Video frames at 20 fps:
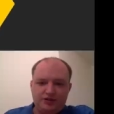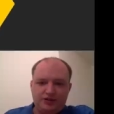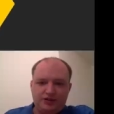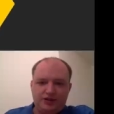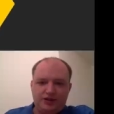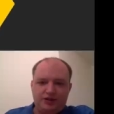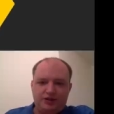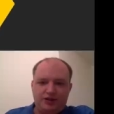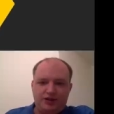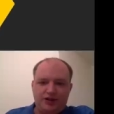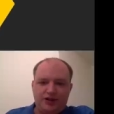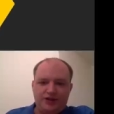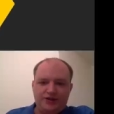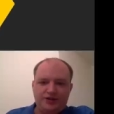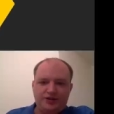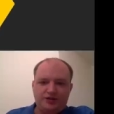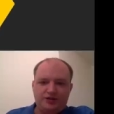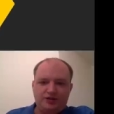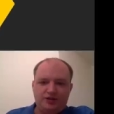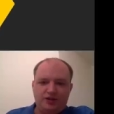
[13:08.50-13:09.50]
in our
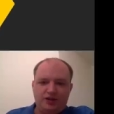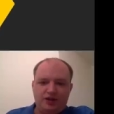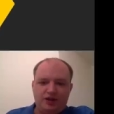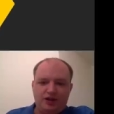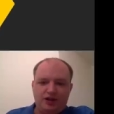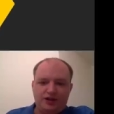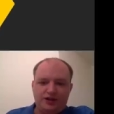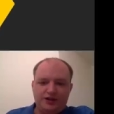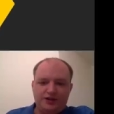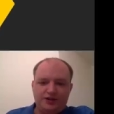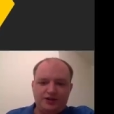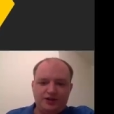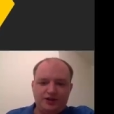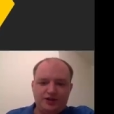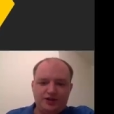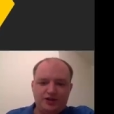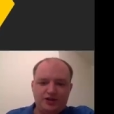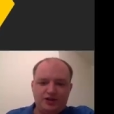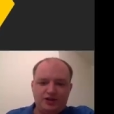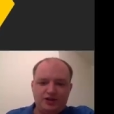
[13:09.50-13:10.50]
hexagonal
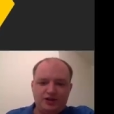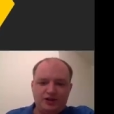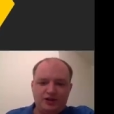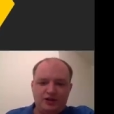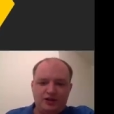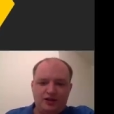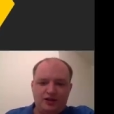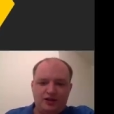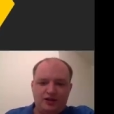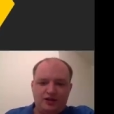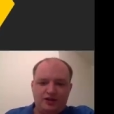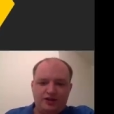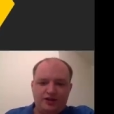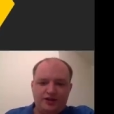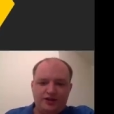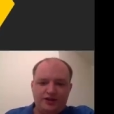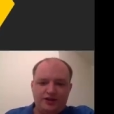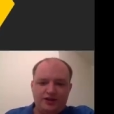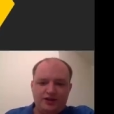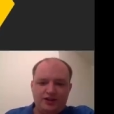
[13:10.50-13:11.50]
architecture
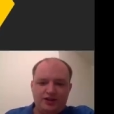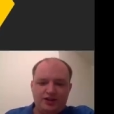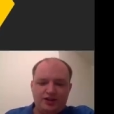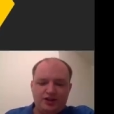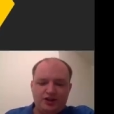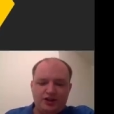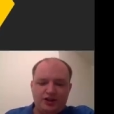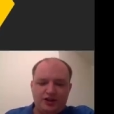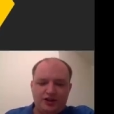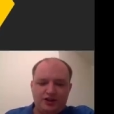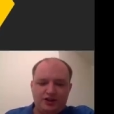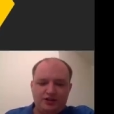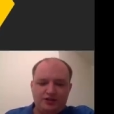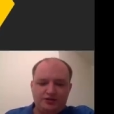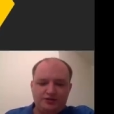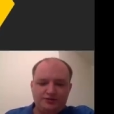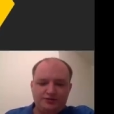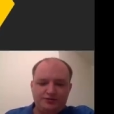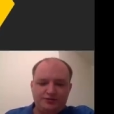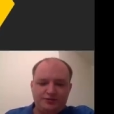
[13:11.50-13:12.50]
that each
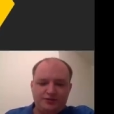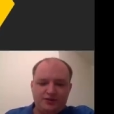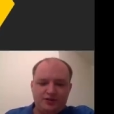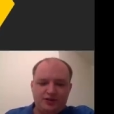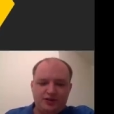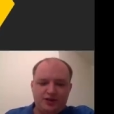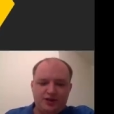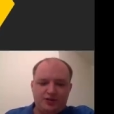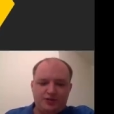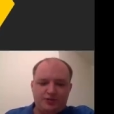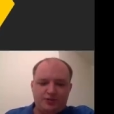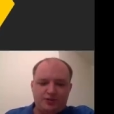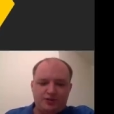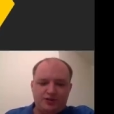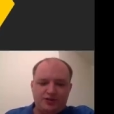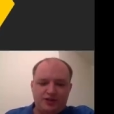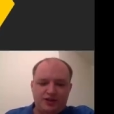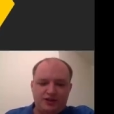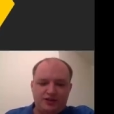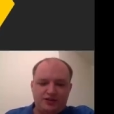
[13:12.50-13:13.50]
layer is
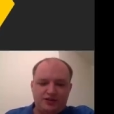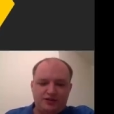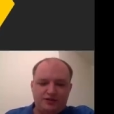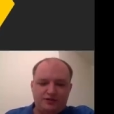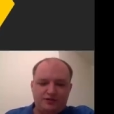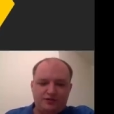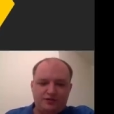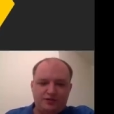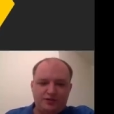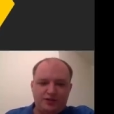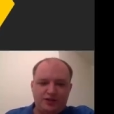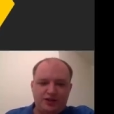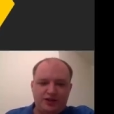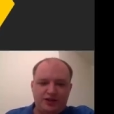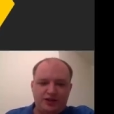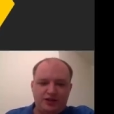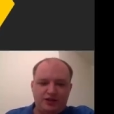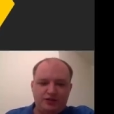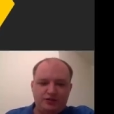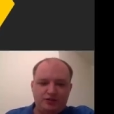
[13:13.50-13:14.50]
protected from the
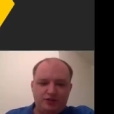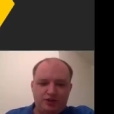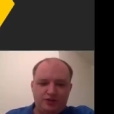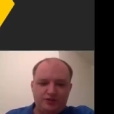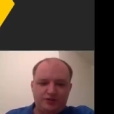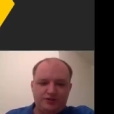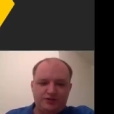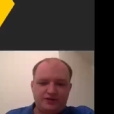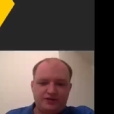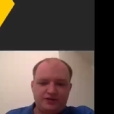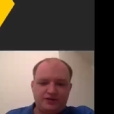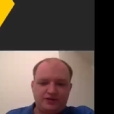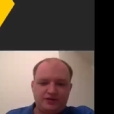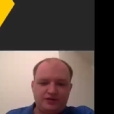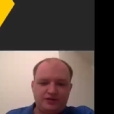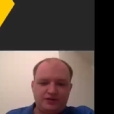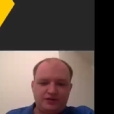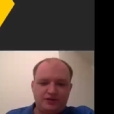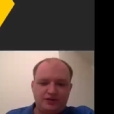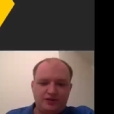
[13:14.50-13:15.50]
layer around it.
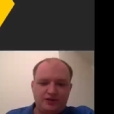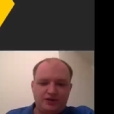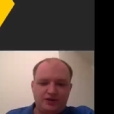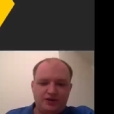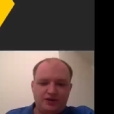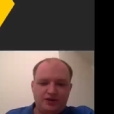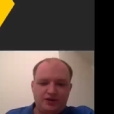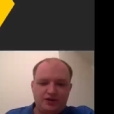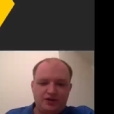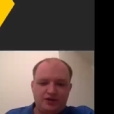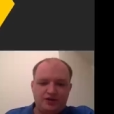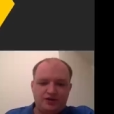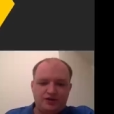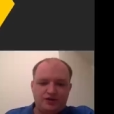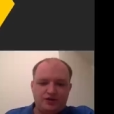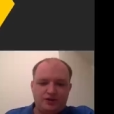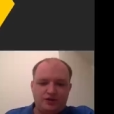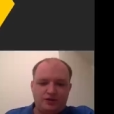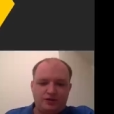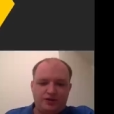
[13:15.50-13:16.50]

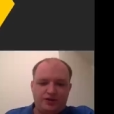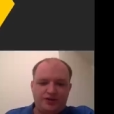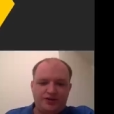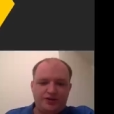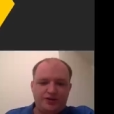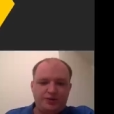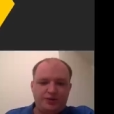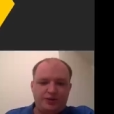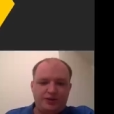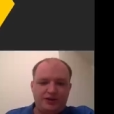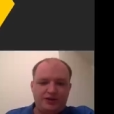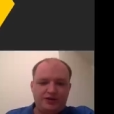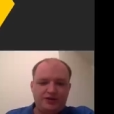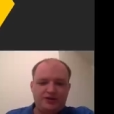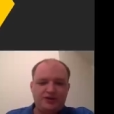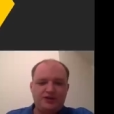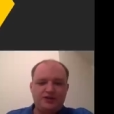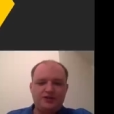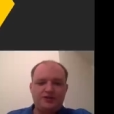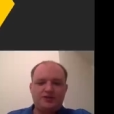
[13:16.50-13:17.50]
So that the
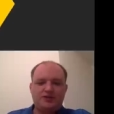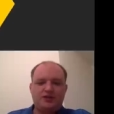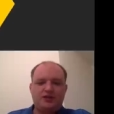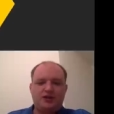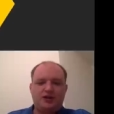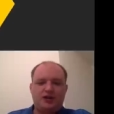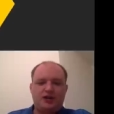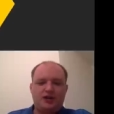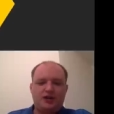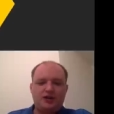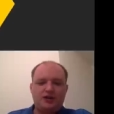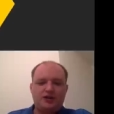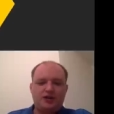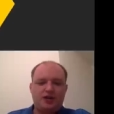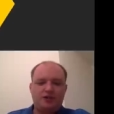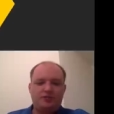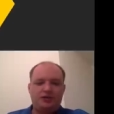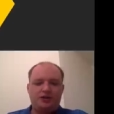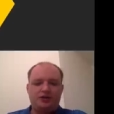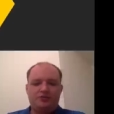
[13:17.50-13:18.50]
dependencies are
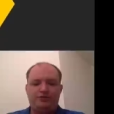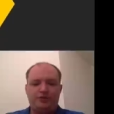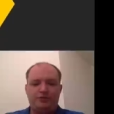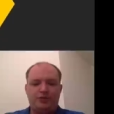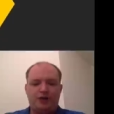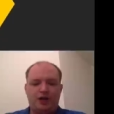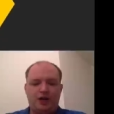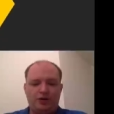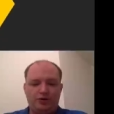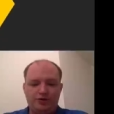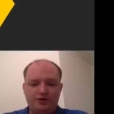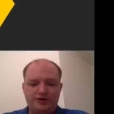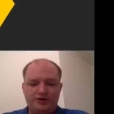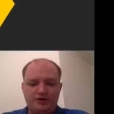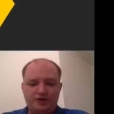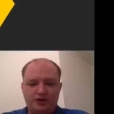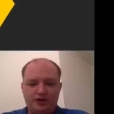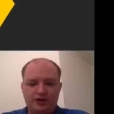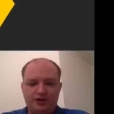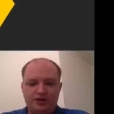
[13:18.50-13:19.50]
coming from
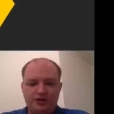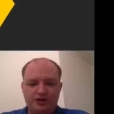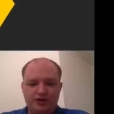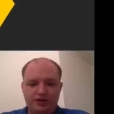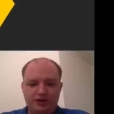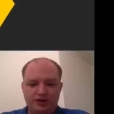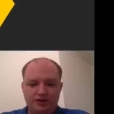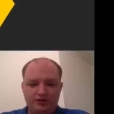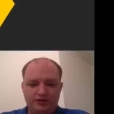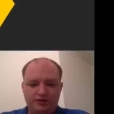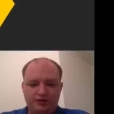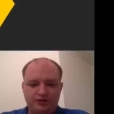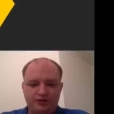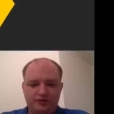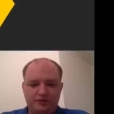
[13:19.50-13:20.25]
outside in.